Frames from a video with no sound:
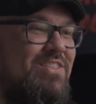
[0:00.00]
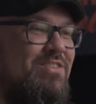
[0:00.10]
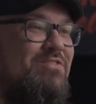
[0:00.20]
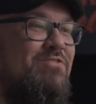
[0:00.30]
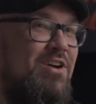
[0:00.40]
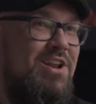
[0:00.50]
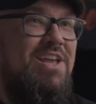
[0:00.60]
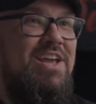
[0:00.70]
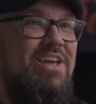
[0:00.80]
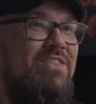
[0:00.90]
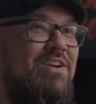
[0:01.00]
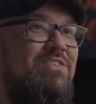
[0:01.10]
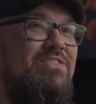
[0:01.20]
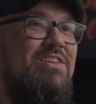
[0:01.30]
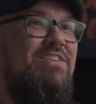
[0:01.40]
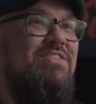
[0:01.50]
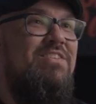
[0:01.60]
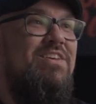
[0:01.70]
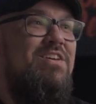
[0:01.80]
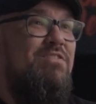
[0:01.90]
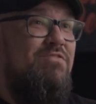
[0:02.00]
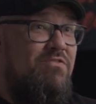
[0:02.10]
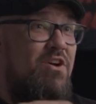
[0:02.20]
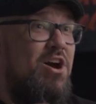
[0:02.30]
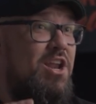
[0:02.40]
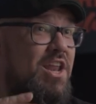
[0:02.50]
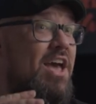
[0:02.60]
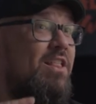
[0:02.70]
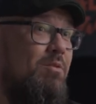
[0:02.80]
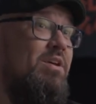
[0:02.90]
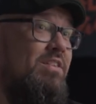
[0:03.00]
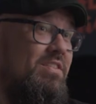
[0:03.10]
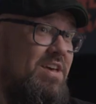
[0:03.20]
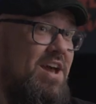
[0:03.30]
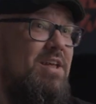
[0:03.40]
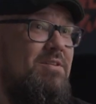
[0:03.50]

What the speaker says: this funny and there's this fun element to that.